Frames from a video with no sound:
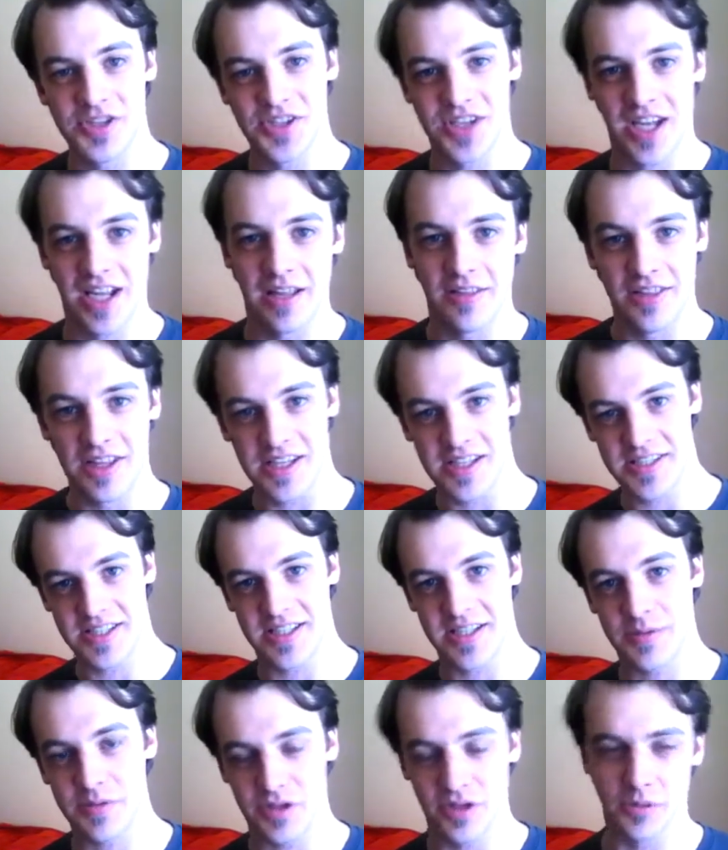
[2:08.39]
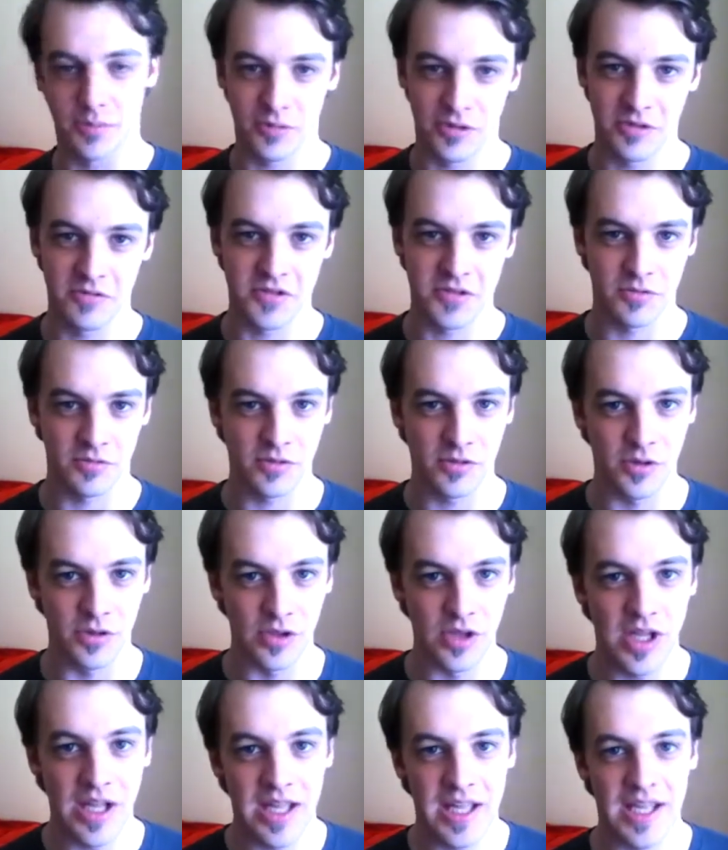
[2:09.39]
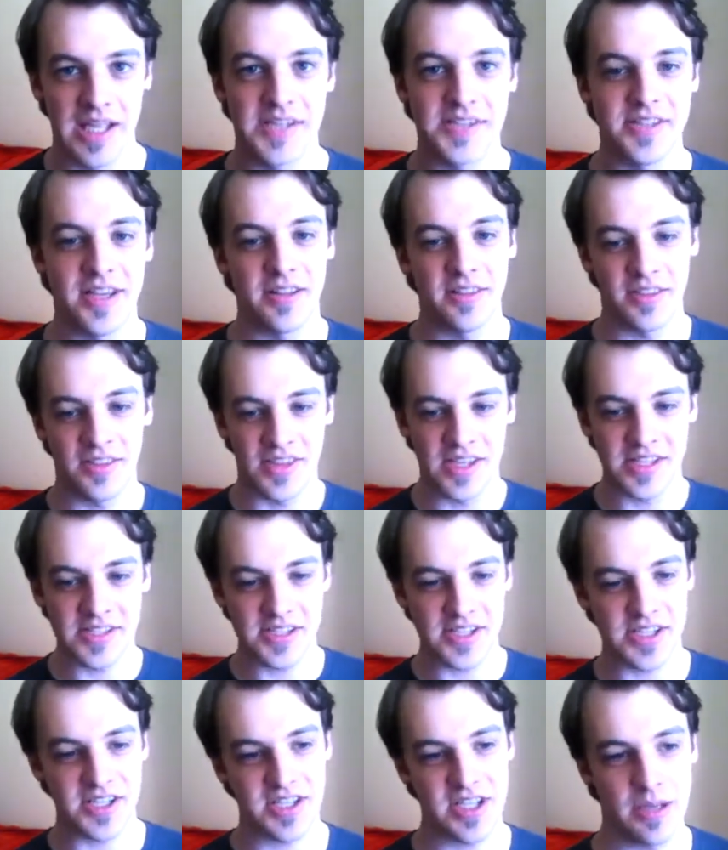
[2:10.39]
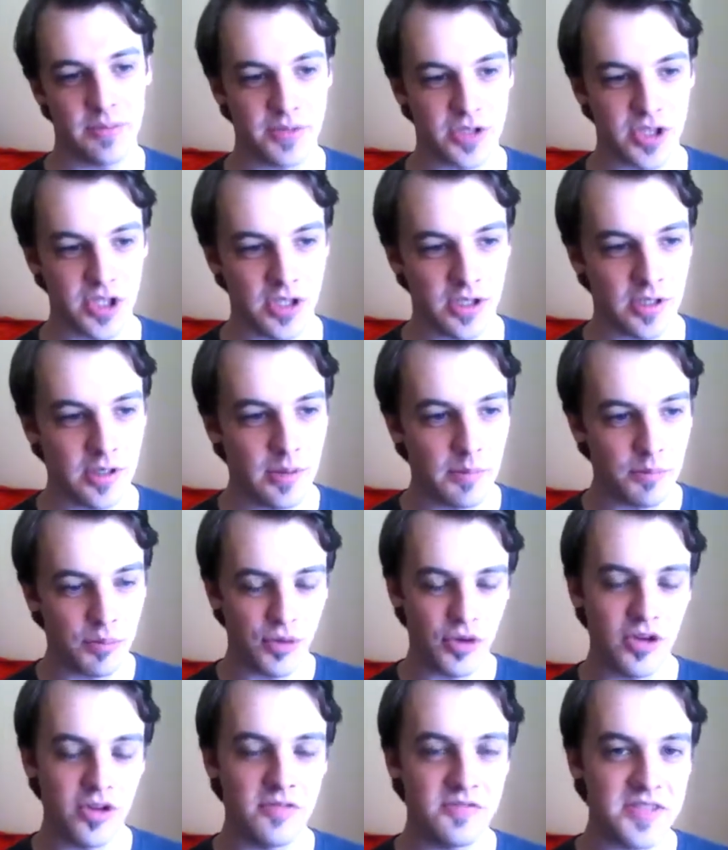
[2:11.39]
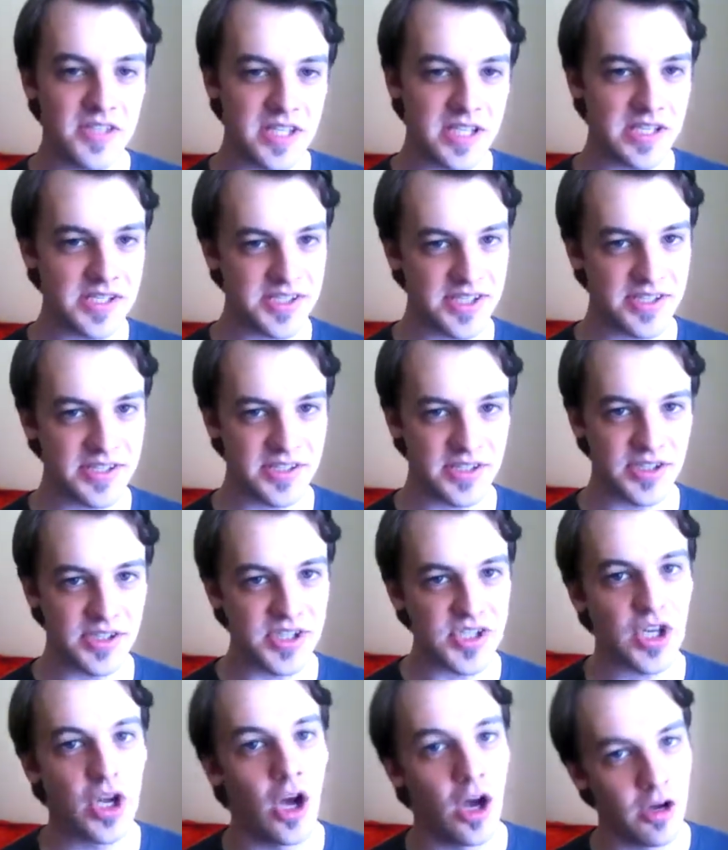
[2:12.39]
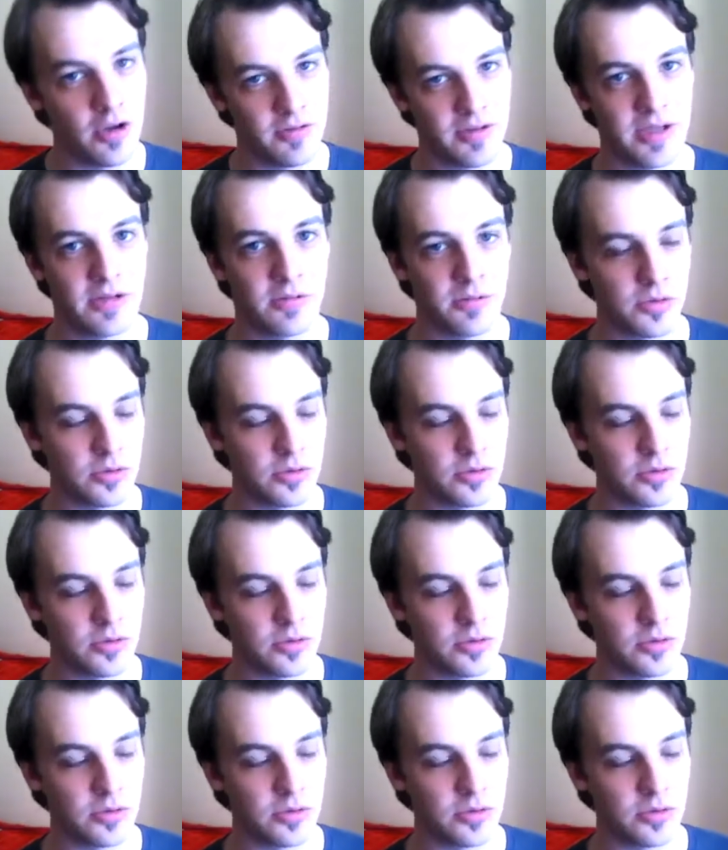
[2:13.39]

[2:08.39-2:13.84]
you say the exception that proves the rule is that this exception proves the existence of a